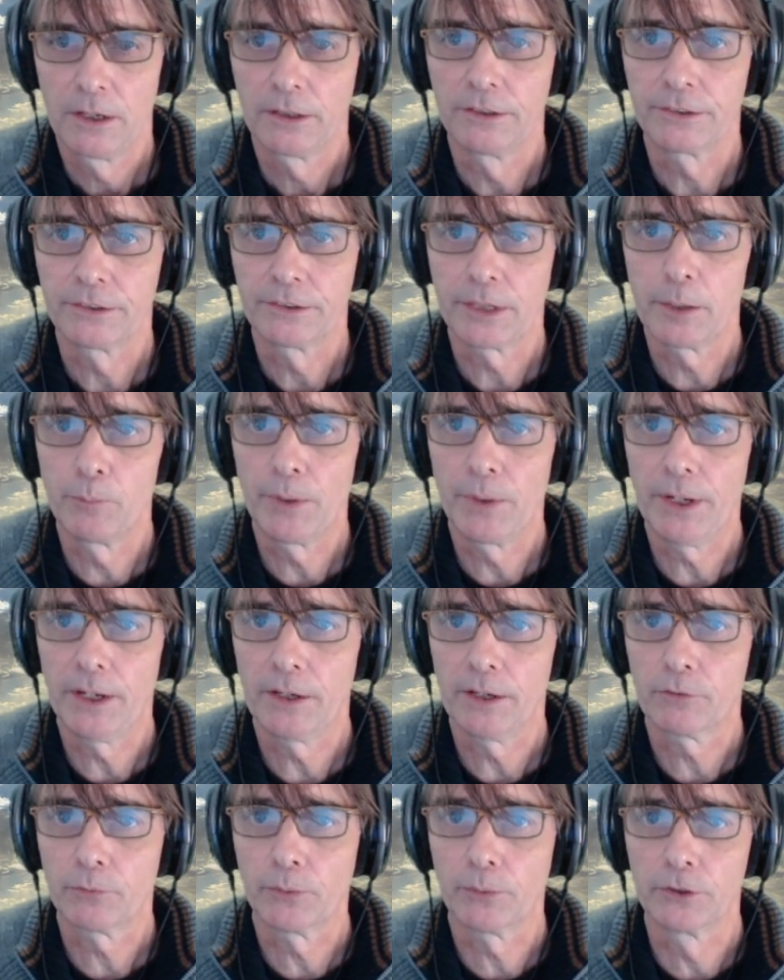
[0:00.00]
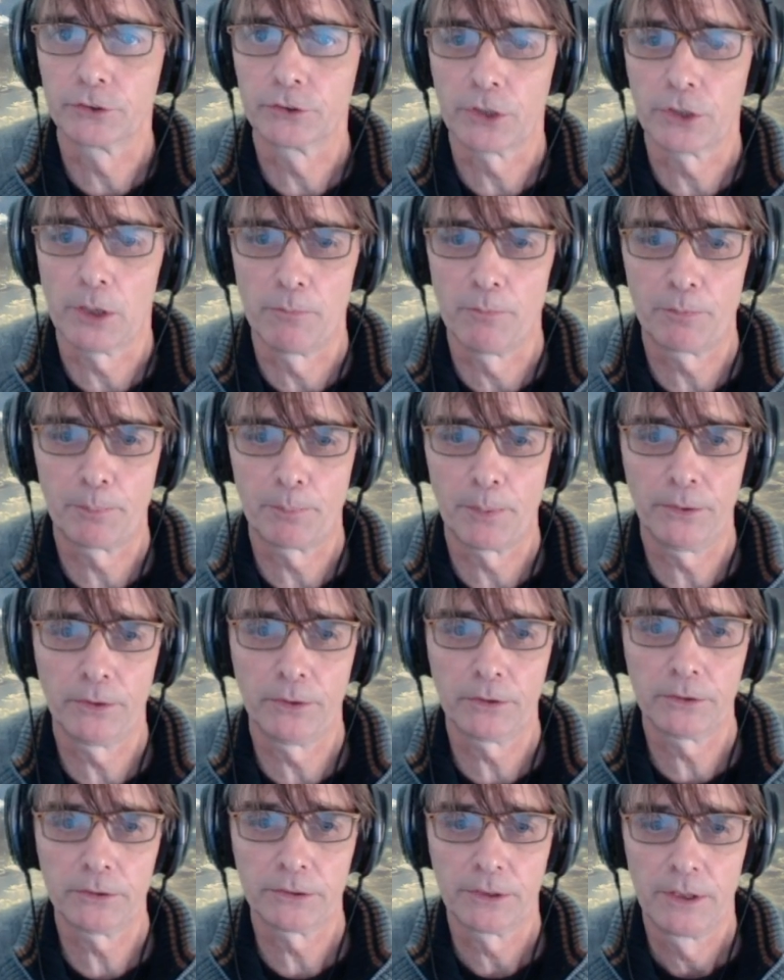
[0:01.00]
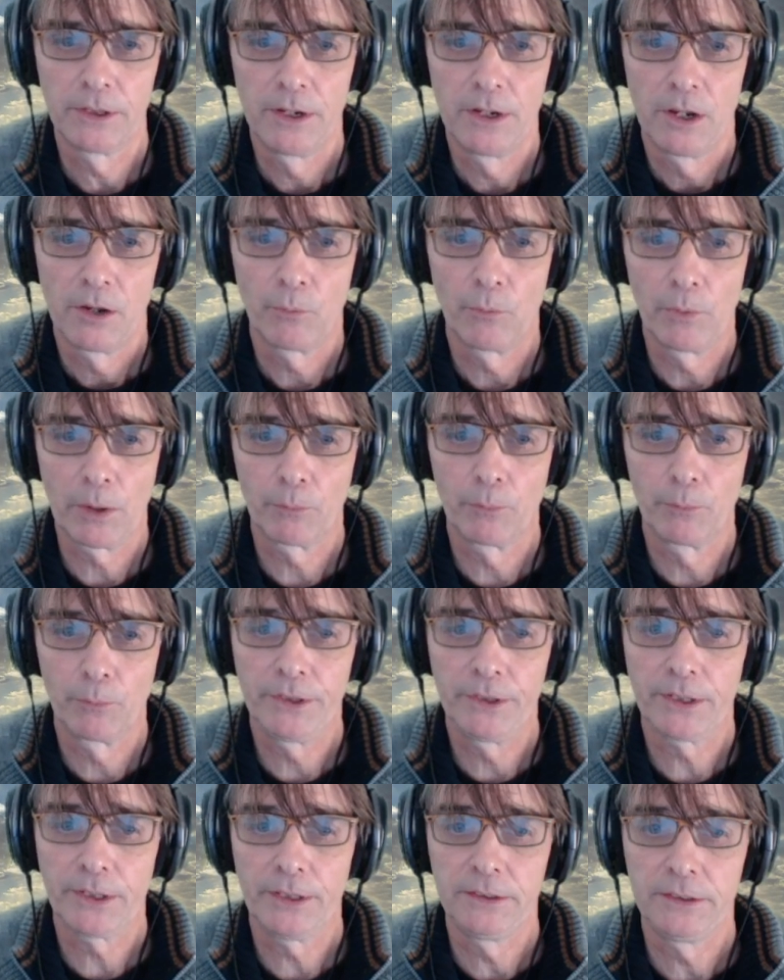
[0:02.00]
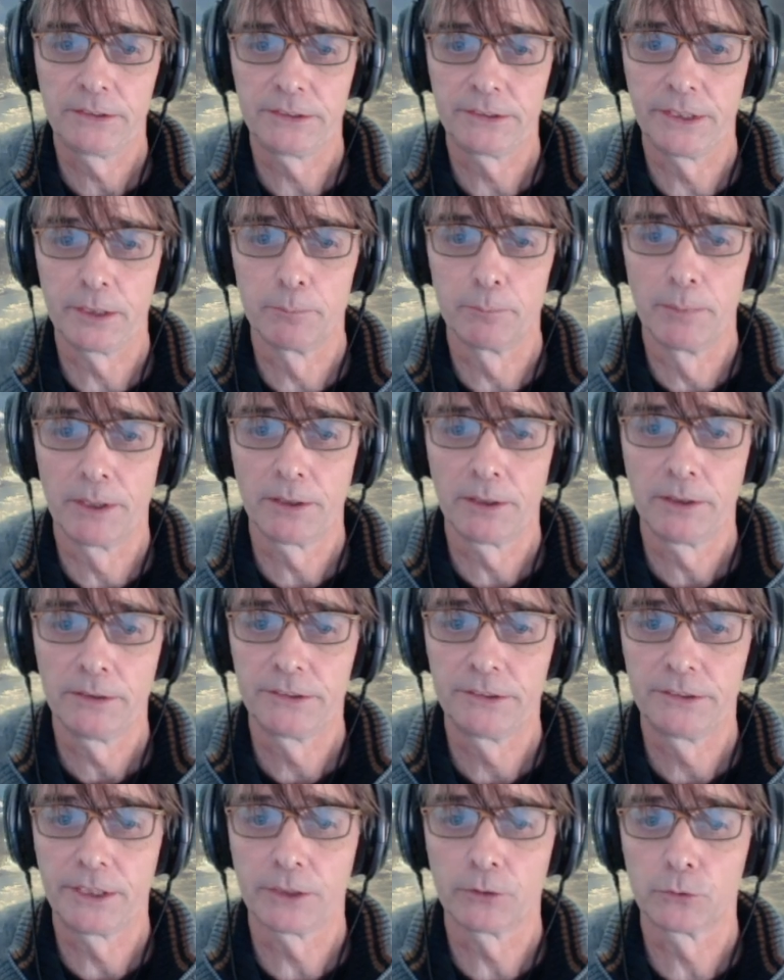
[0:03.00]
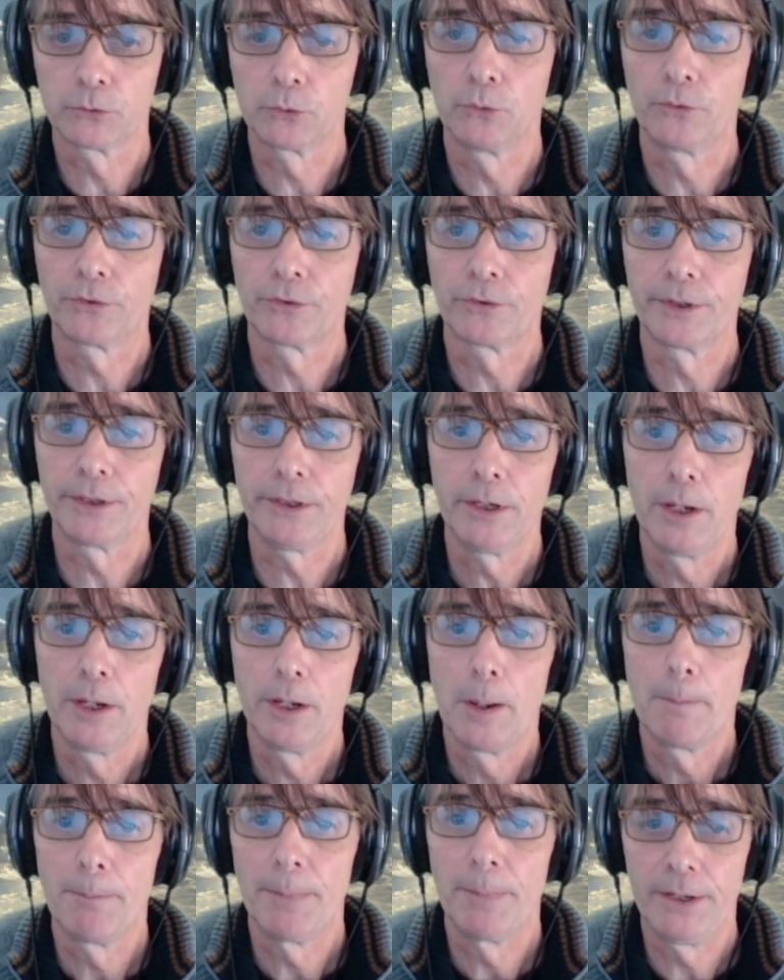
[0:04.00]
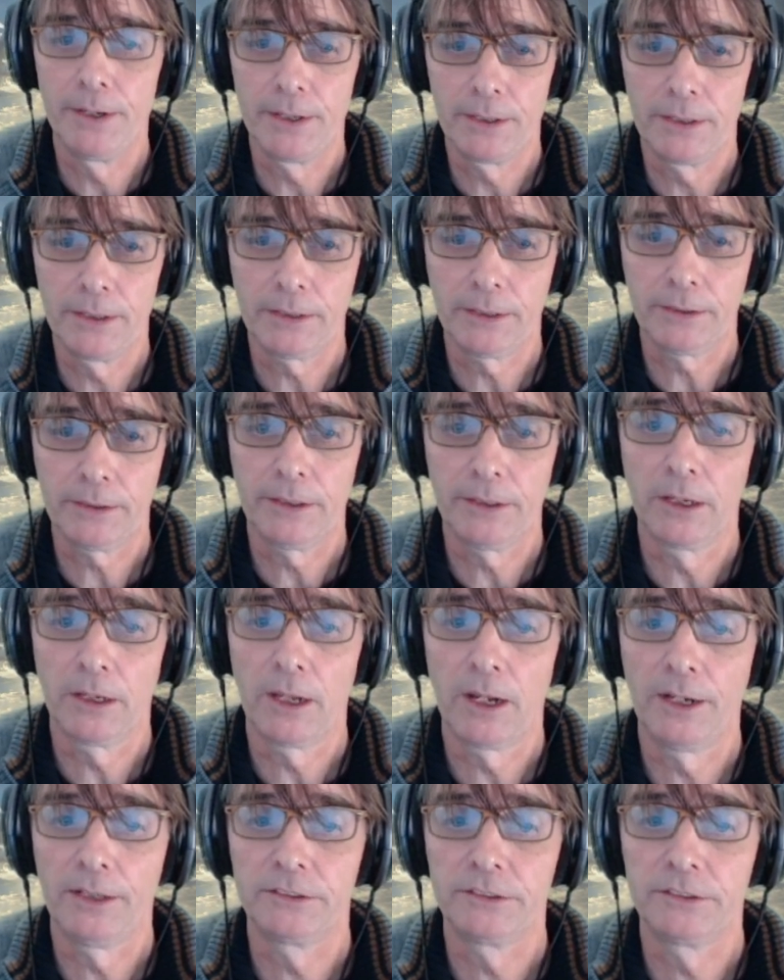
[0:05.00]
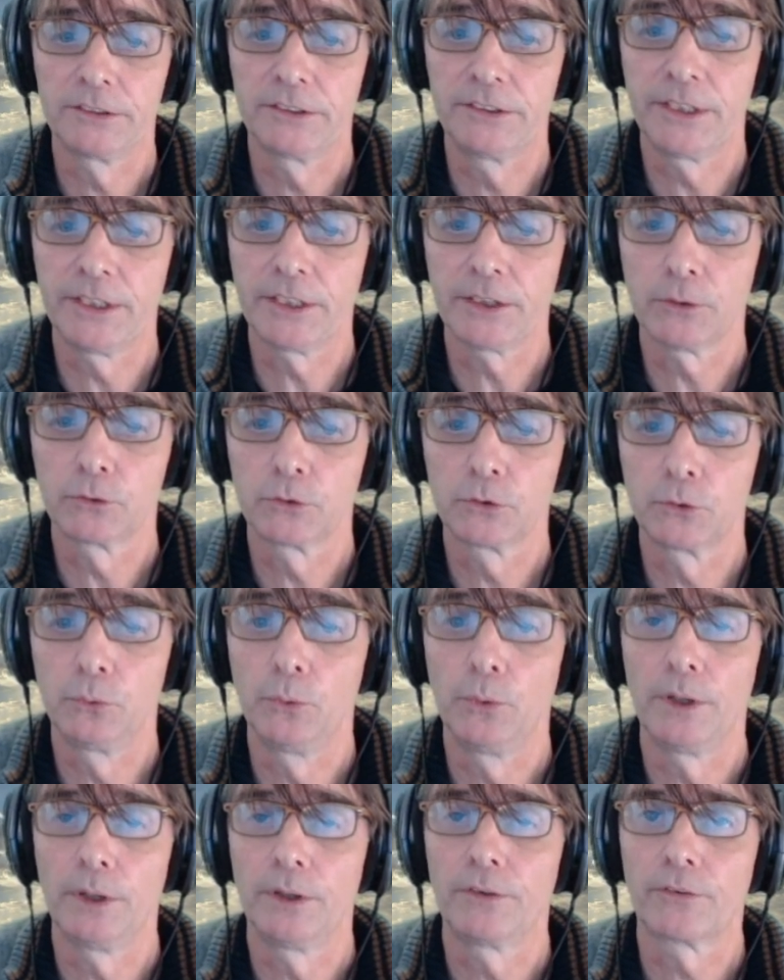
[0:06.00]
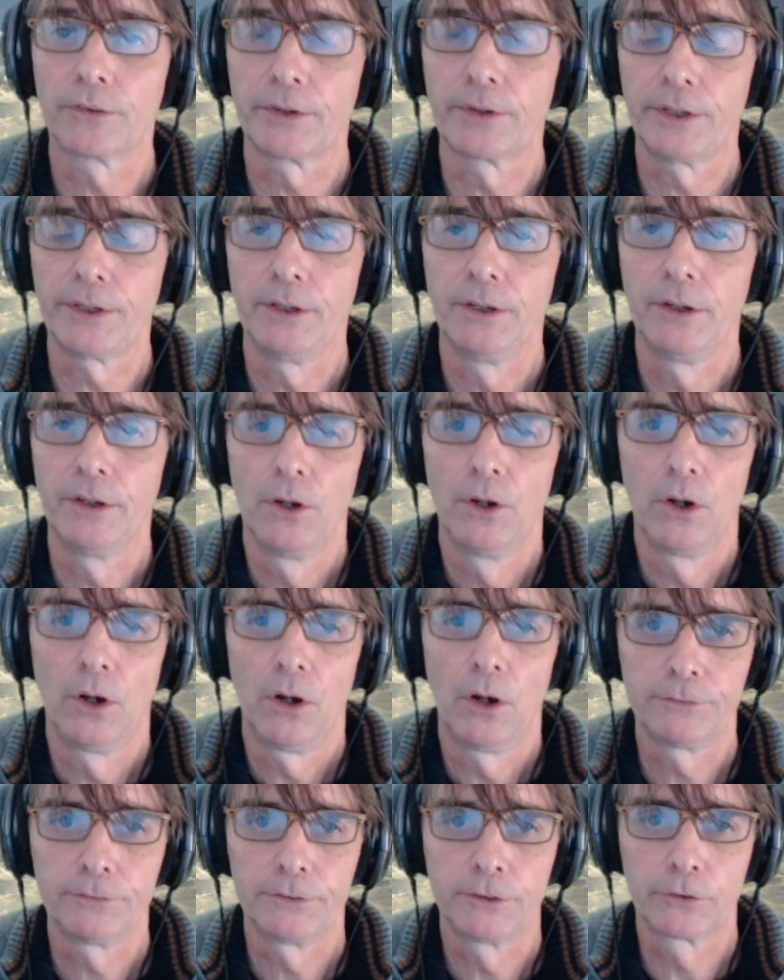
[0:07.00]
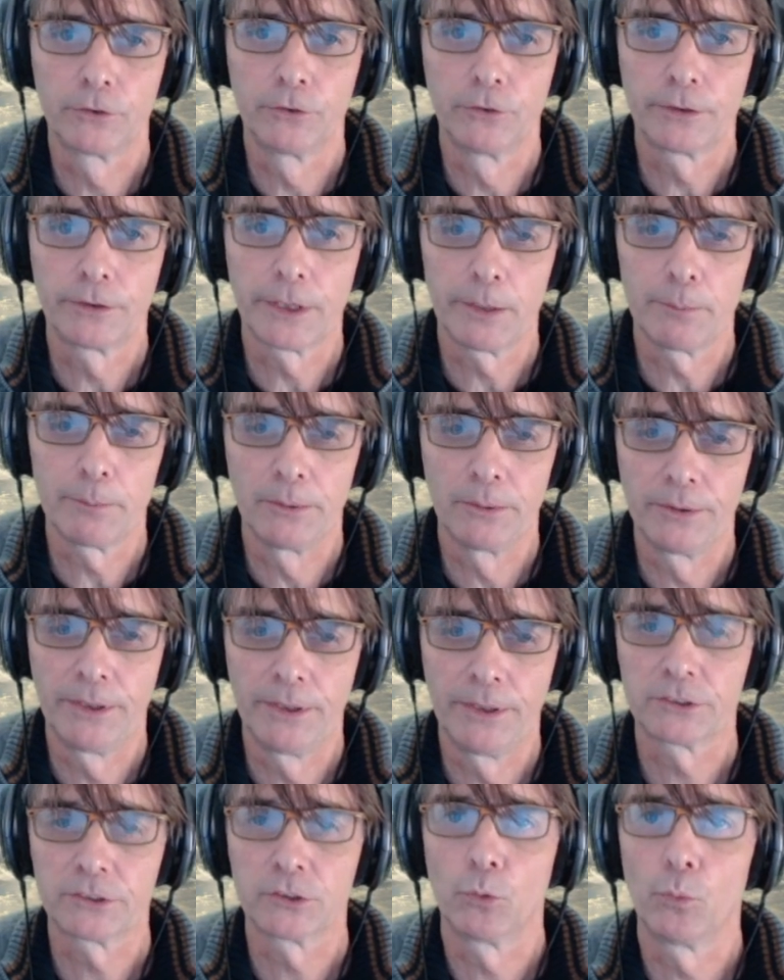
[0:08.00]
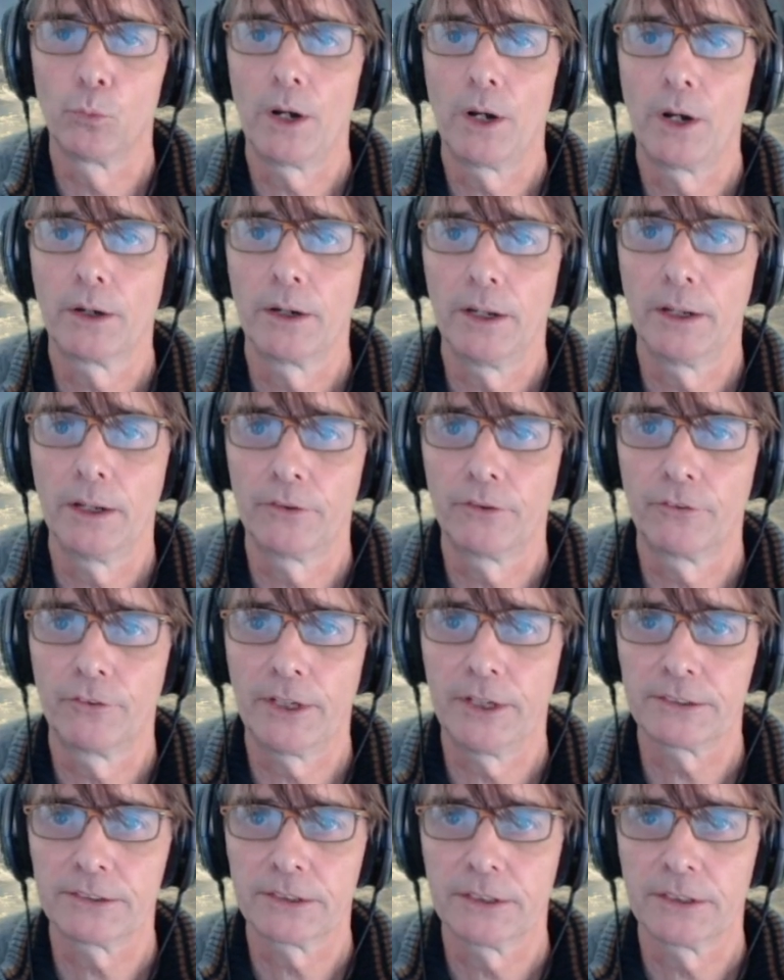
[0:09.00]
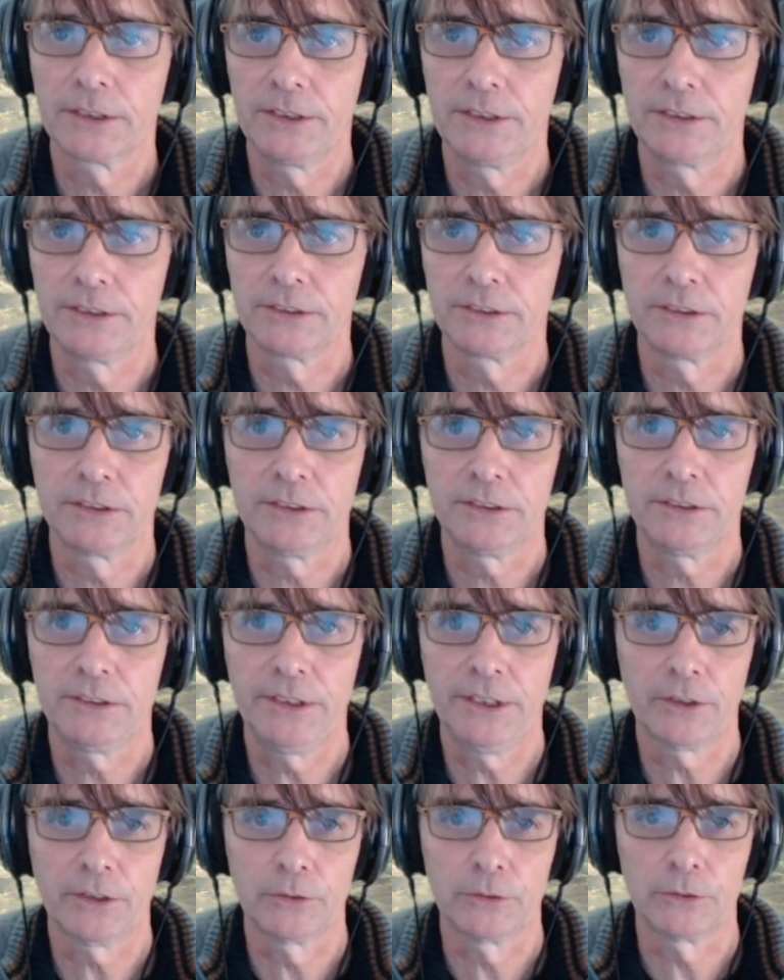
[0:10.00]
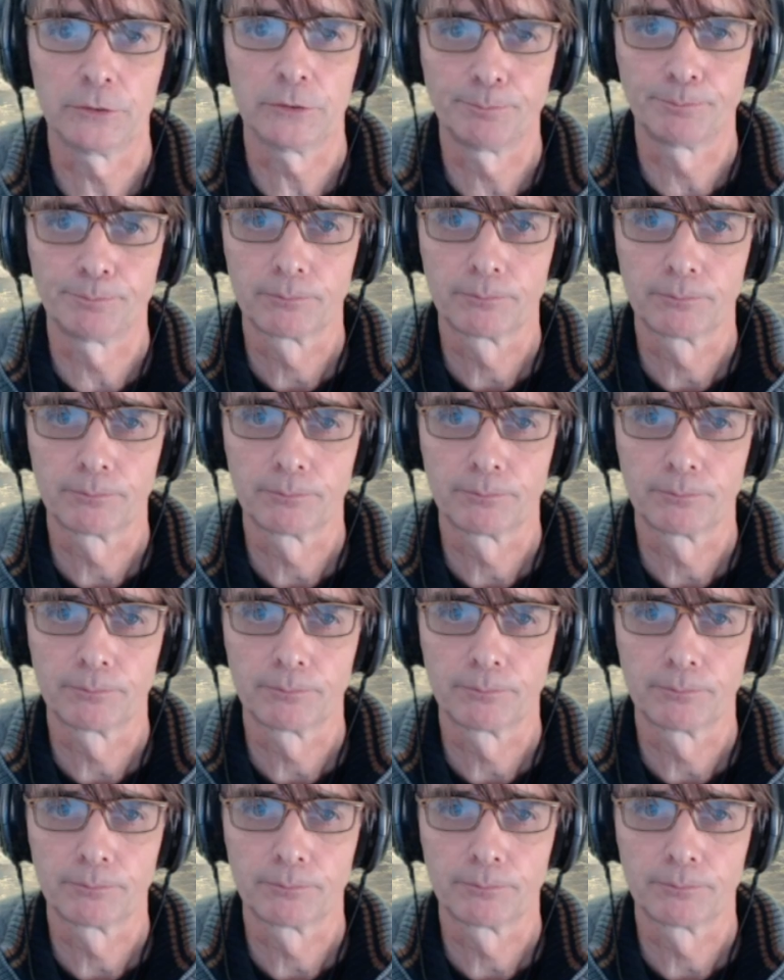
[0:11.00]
the same we had for the sum of products, where we say sigma 0 to 3, meaning that in lines 0, 2 and 3 of the truth table there's a 1 and the rest is zeros.